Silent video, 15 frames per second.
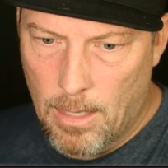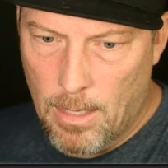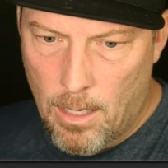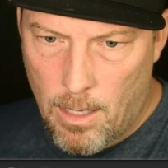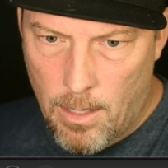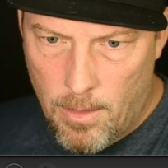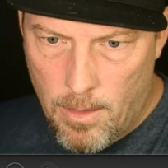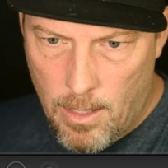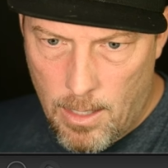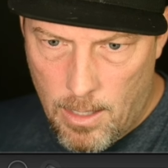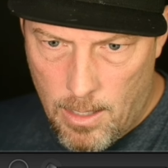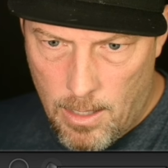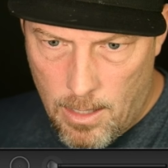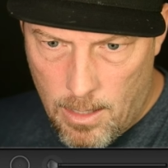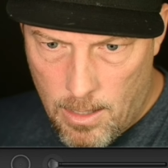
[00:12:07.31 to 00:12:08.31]
And
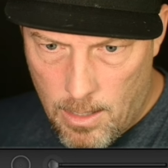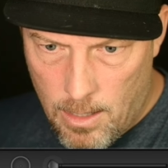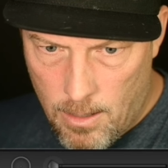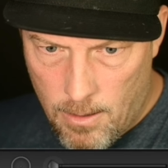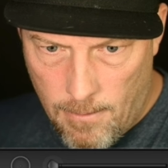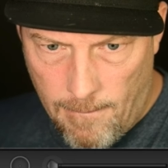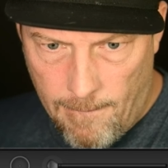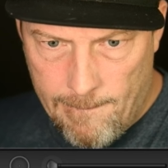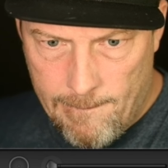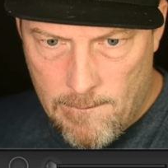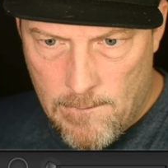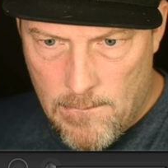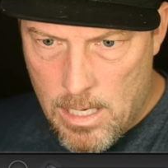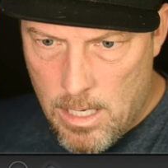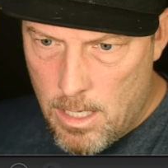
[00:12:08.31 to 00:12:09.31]
then
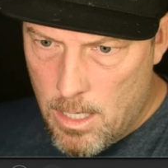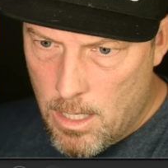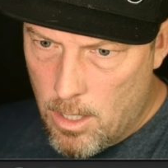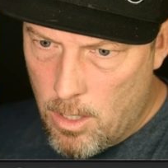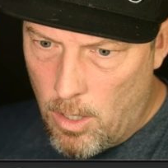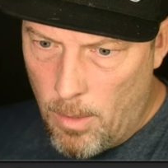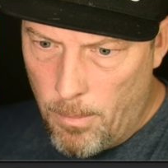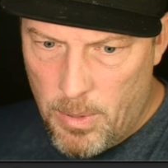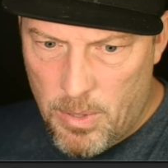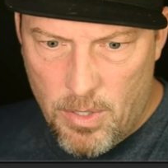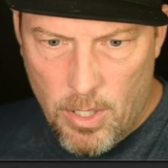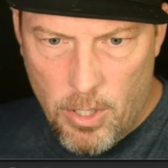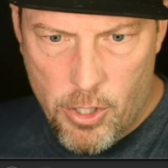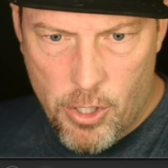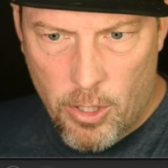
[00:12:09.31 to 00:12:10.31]

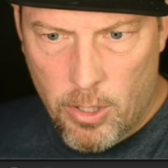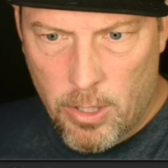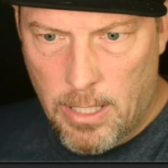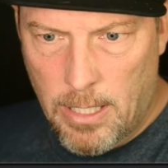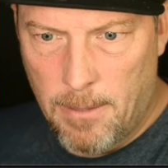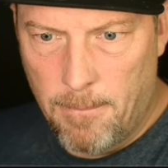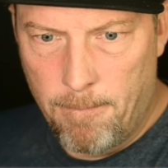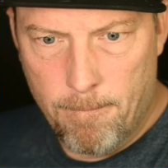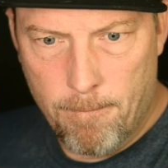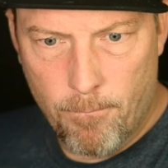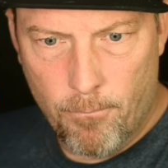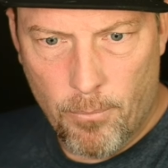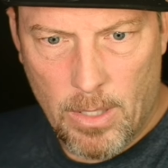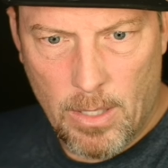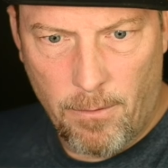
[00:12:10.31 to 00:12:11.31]
compositionally,
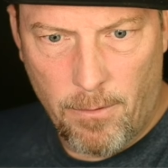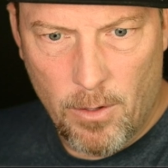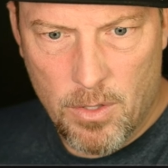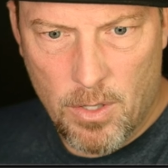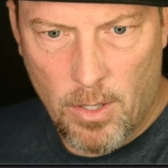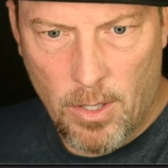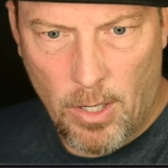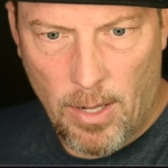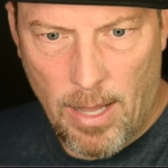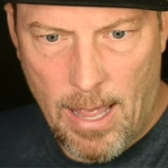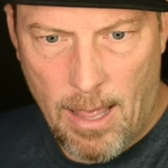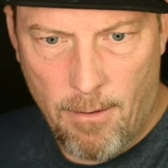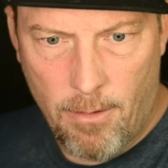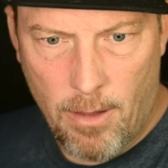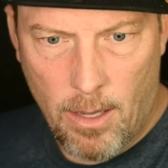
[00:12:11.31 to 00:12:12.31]
it feels a little
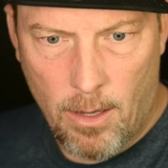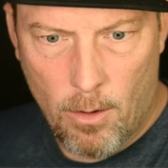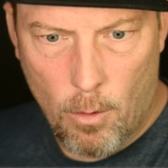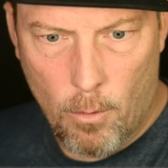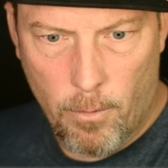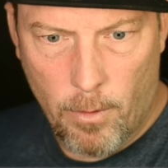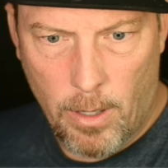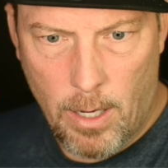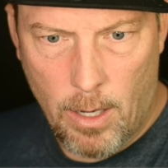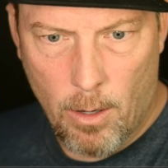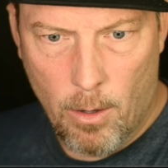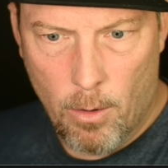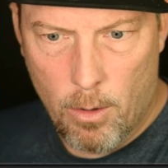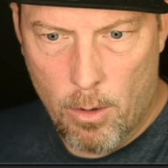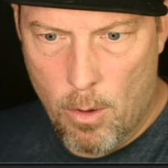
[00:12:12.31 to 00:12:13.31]
heavy over
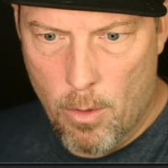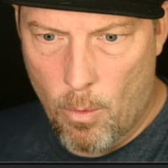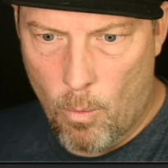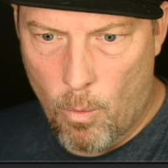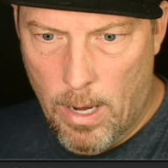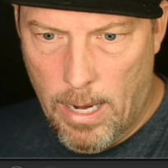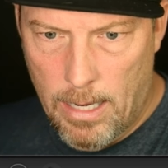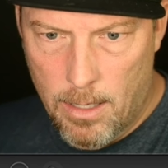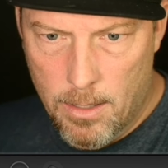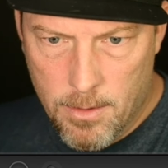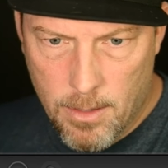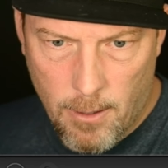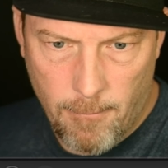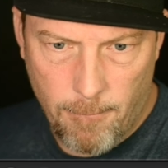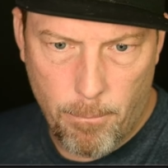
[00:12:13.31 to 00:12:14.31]
here on all the white. It's
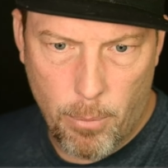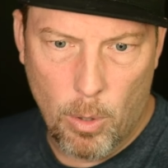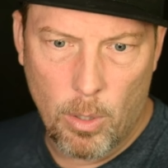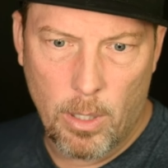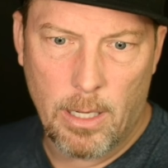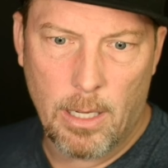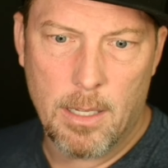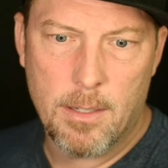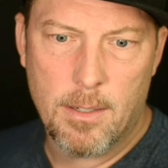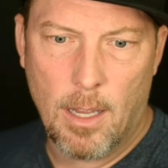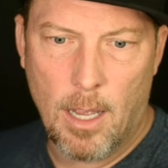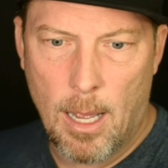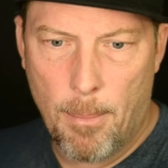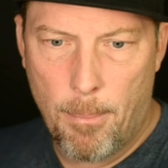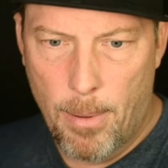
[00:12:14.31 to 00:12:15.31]
kind of pulling us
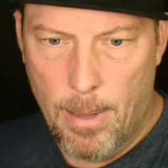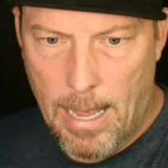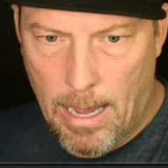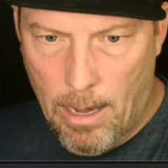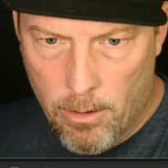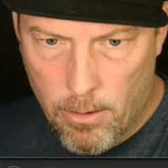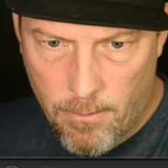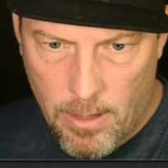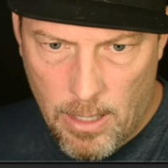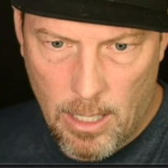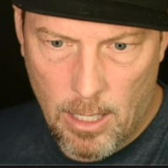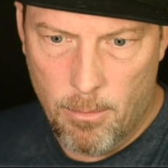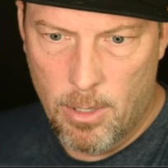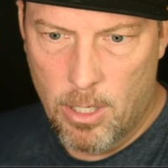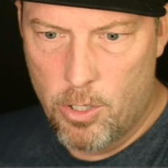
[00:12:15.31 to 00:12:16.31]
up out of the
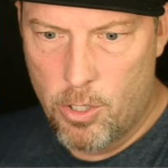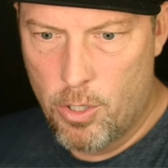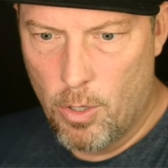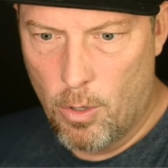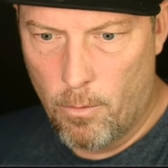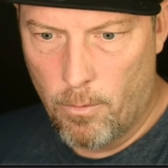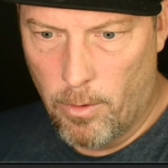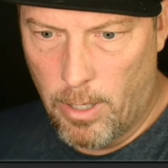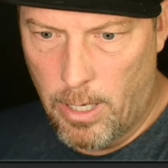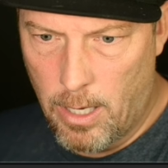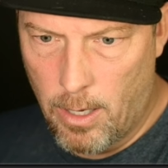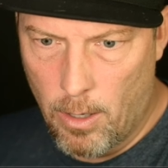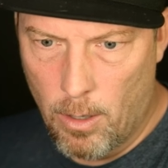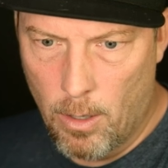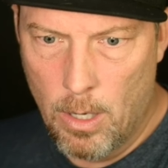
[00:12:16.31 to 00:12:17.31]
image over
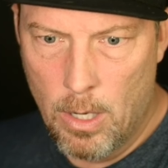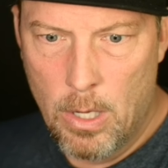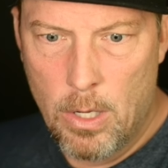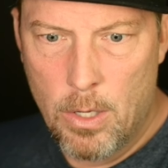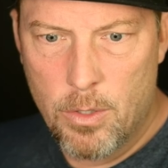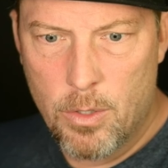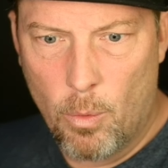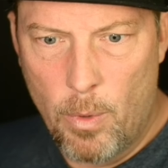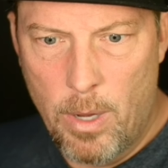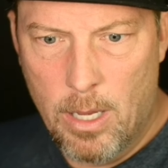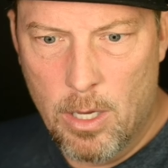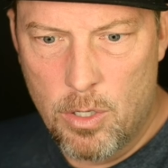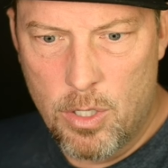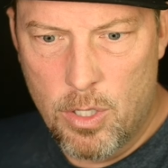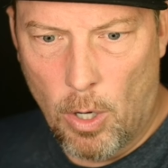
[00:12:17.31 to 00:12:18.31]
here. So we
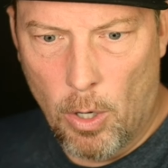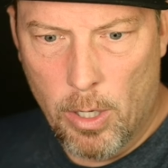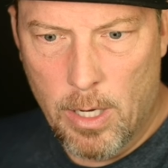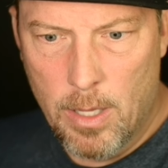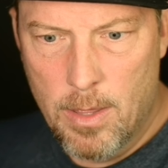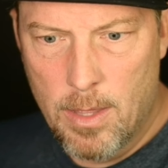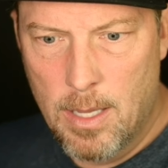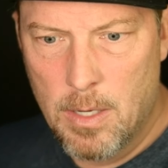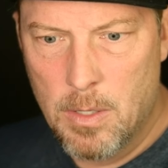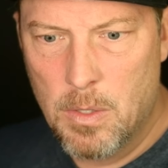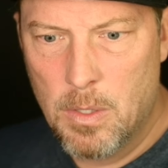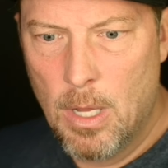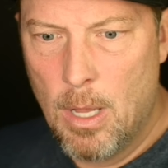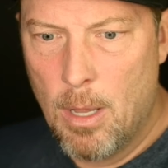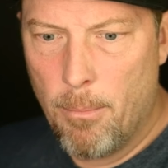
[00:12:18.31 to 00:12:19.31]
can darken
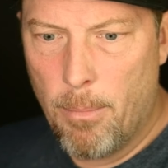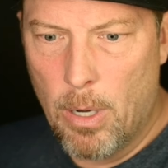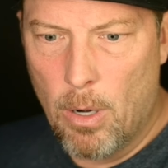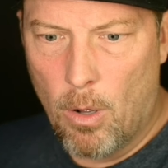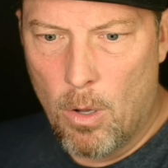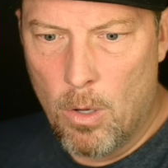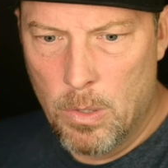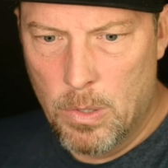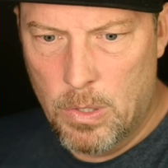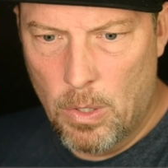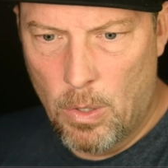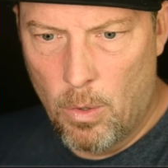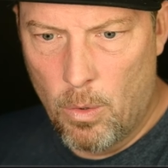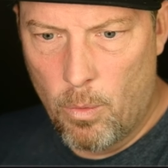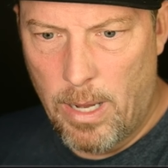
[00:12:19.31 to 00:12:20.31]
this, but
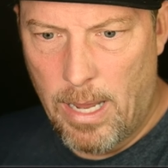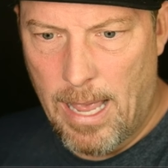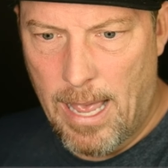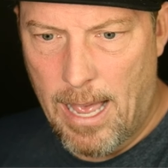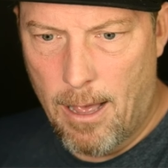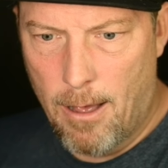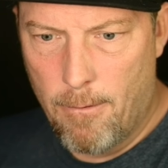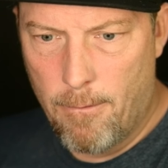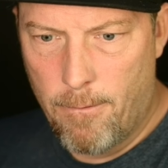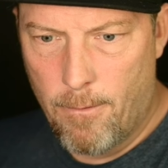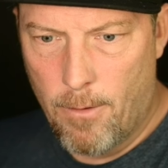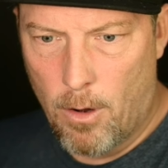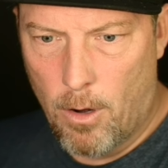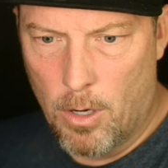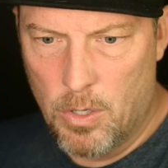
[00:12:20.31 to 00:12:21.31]
also we have
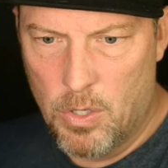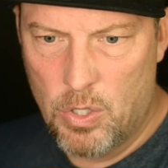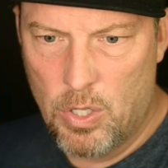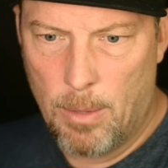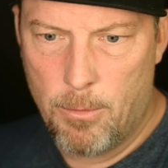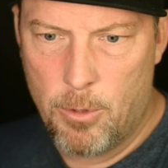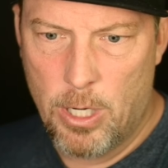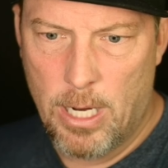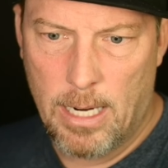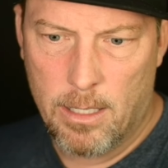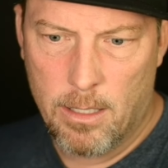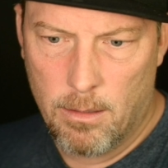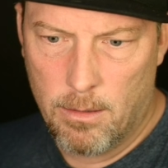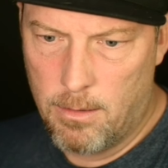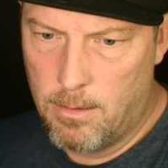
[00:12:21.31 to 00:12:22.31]
our
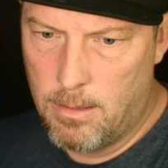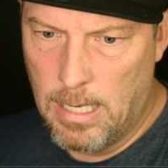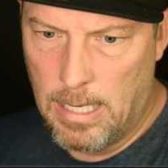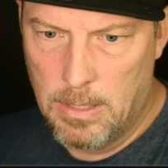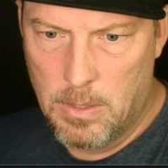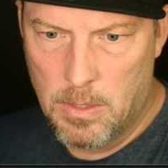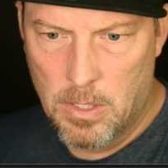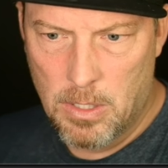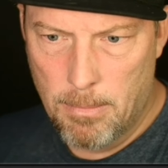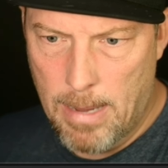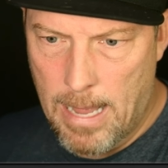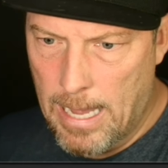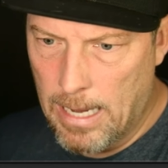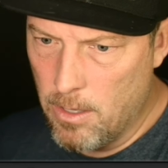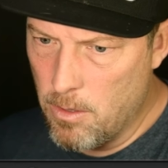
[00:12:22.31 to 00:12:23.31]
subject dead
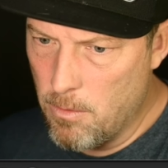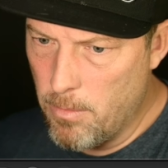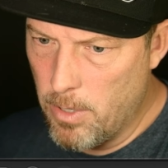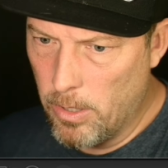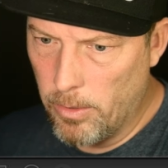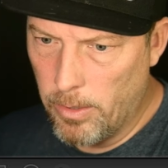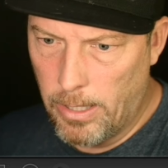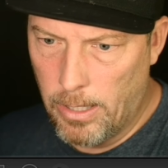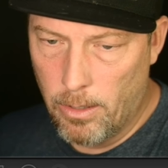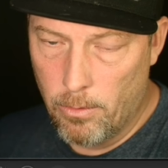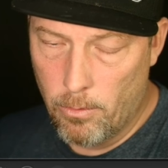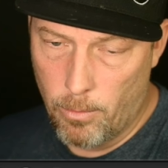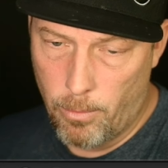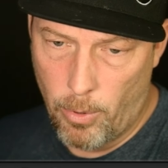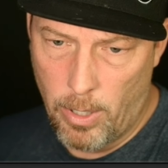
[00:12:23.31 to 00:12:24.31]
smack in the middle here,
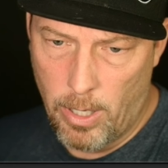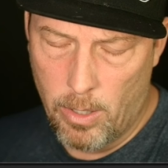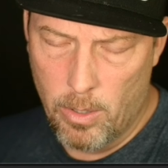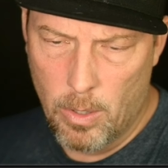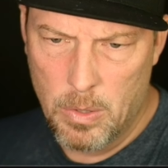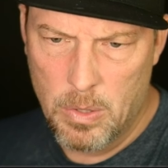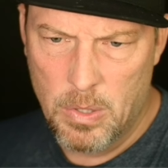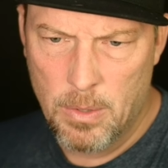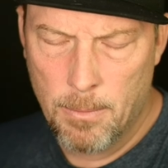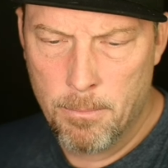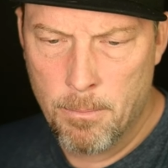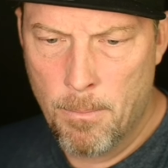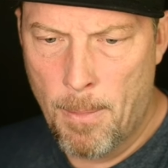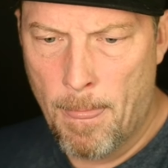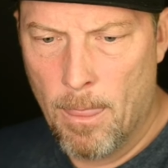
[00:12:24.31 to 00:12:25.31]
or pretty close,
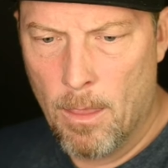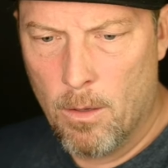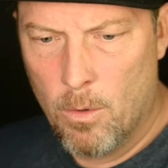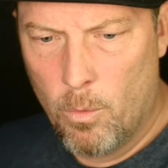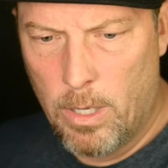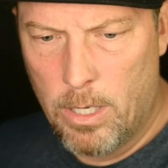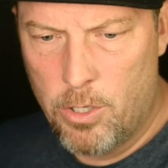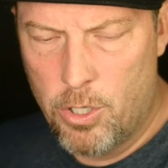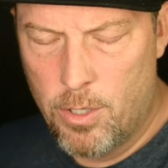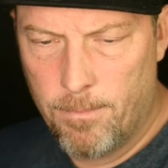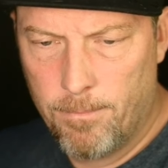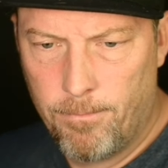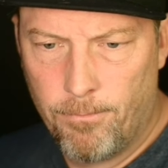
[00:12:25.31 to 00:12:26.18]
which